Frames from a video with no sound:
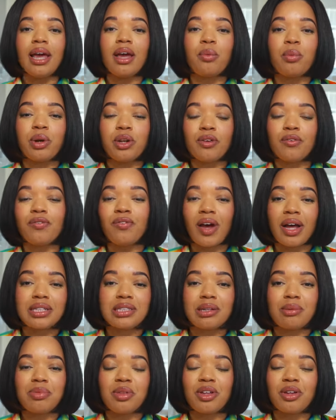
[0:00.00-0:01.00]
and when you find
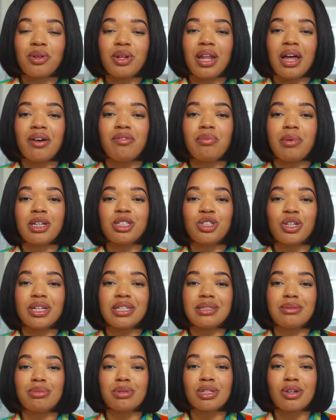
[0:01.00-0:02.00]
something you love, make sure you
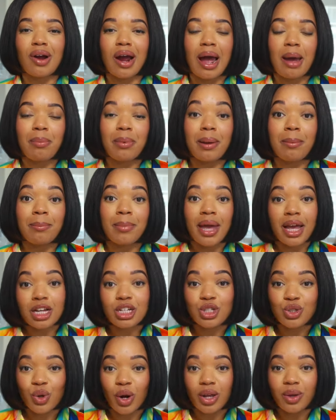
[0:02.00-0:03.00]
subscribe and make
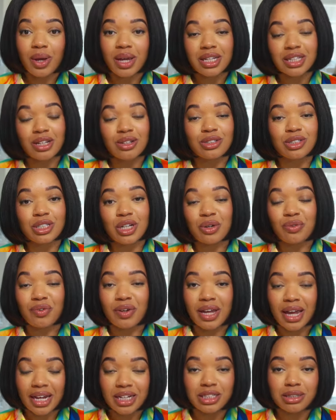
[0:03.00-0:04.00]
sure you hit those
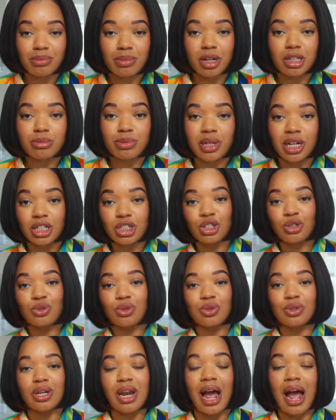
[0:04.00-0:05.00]
notification bells because you
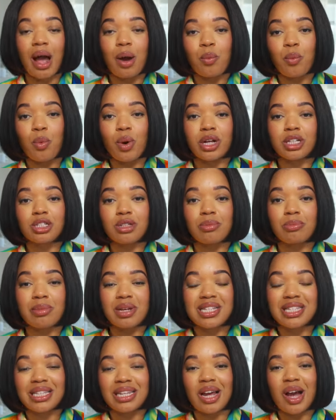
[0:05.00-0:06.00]
do not want to
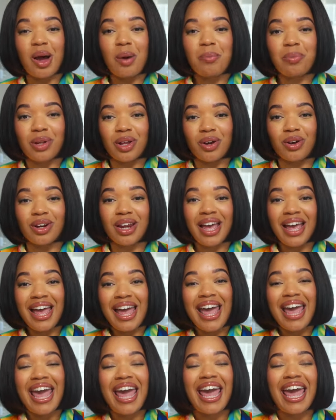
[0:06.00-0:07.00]
miss an upload.
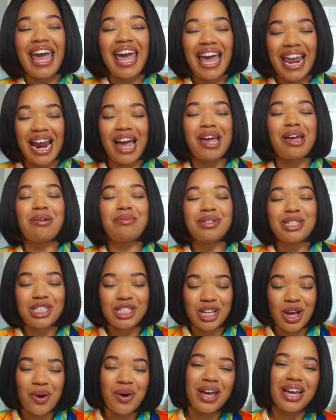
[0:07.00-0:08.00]
And I am
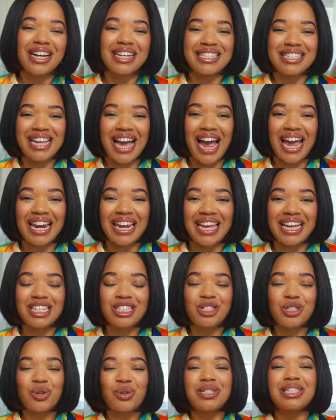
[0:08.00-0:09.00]
so excited
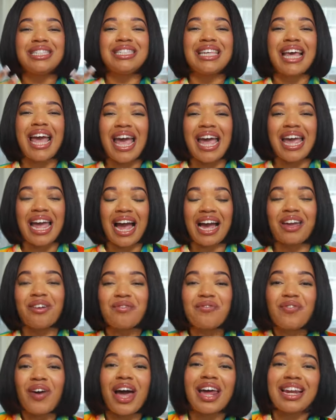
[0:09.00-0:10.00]
to say, I can
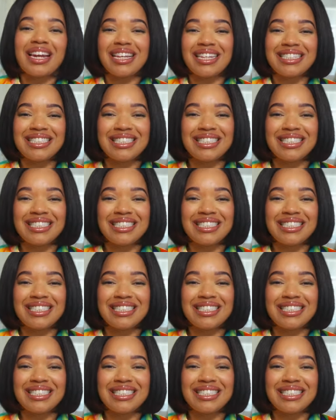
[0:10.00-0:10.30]
finally